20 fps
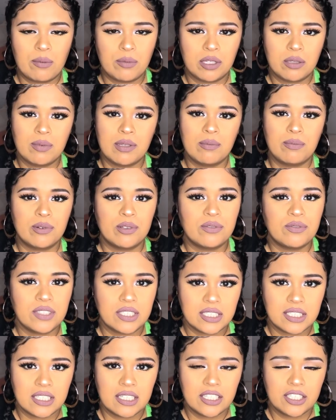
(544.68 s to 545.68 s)
how many people
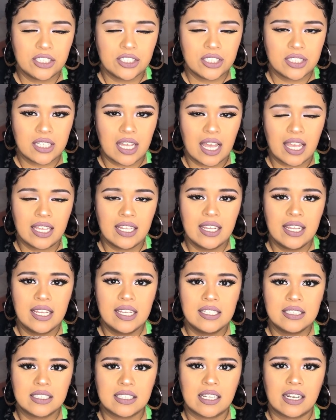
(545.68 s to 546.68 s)
visit your site.
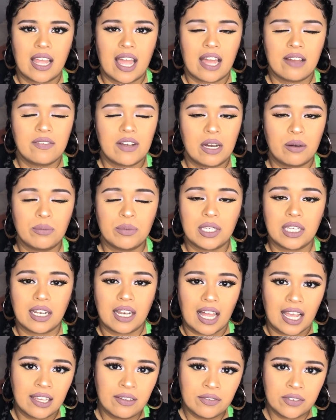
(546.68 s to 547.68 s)
It's going to have how many
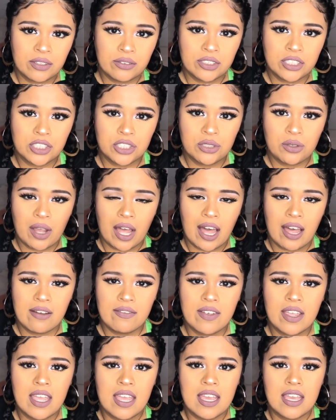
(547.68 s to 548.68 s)
live viewers you
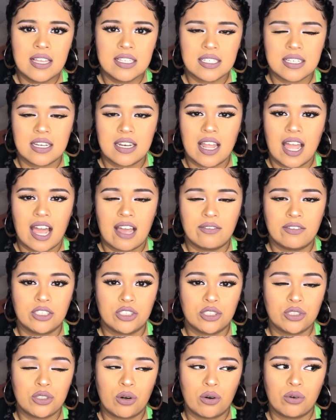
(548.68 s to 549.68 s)
have. It's going to have
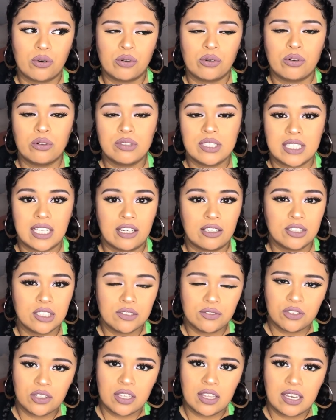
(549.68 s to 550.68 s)
your total
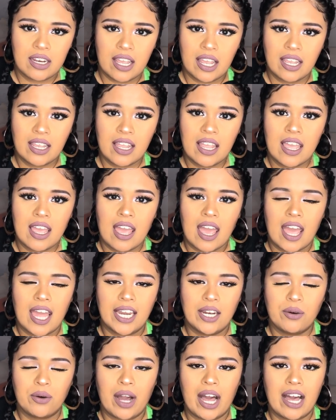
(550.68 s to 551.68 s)
sales for the day,
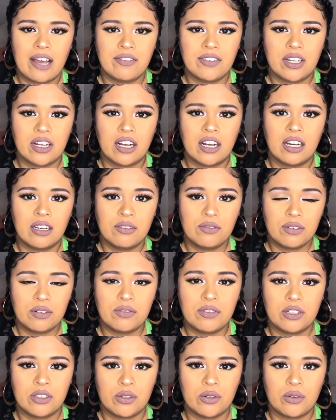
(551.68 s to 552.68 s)
and it will have your
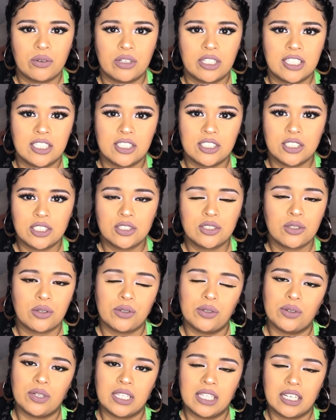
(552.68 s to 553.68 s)
unfulfilled orders. So
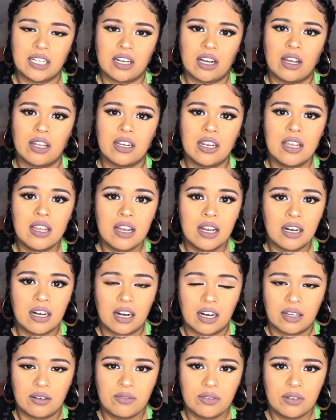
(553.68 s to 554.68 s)
you'll click on
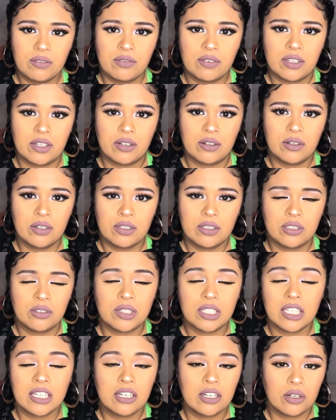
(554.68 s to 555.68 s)
unfulfilled,
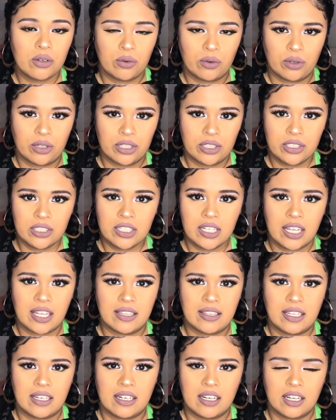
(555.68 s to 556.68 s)
you'll click on ordered
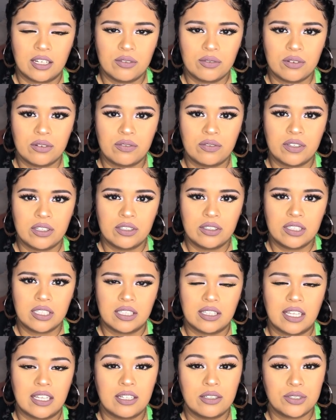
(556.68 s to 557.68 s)
and then unfulfilled,
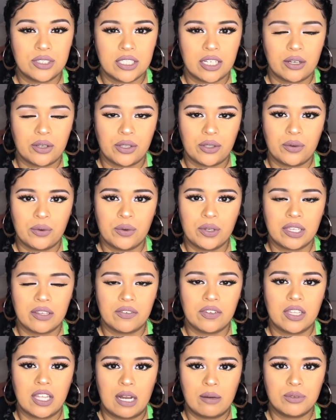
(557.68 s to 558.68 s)
and then it'll
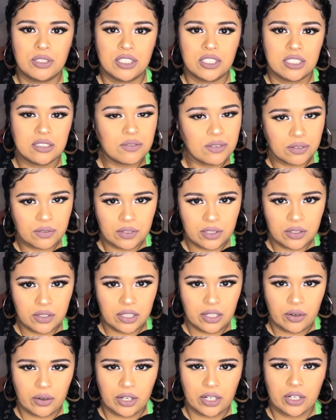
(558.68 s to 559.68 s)
give you the option to
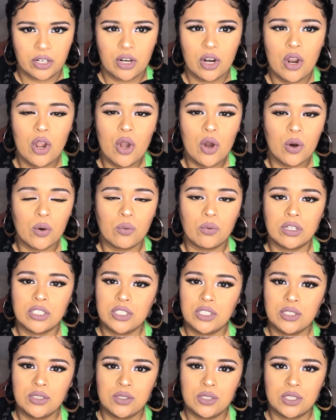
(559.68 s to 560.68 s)
fulfill the order.
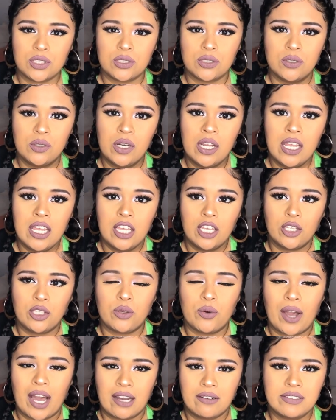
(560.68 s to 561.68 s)
Once you do,
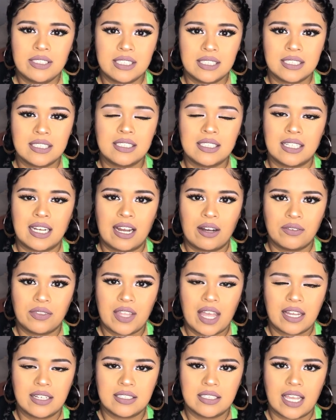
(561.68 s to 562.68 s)
you have to send it
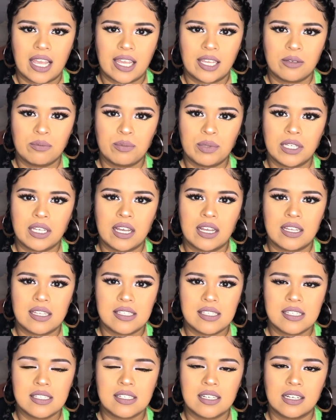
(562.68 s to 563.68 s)
out that day,
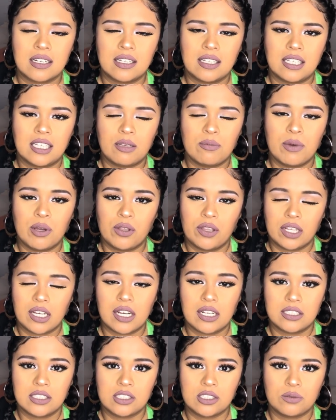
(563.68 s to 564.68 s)
because it's going to email the
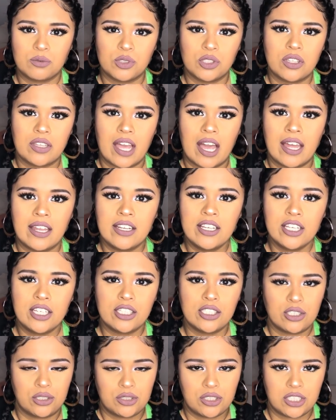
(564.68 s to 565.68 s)
customer that
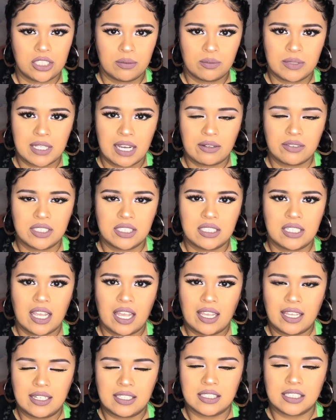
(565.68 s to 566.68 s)
you shipped out
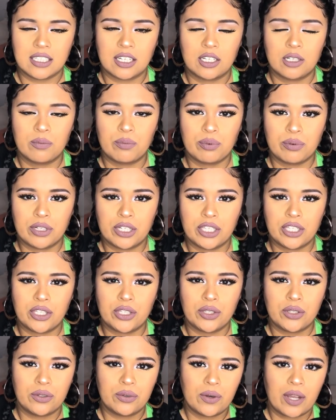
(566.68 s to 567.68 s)
today, and it's going to print
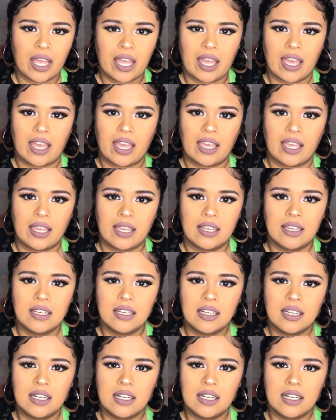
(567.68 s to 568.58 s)
you a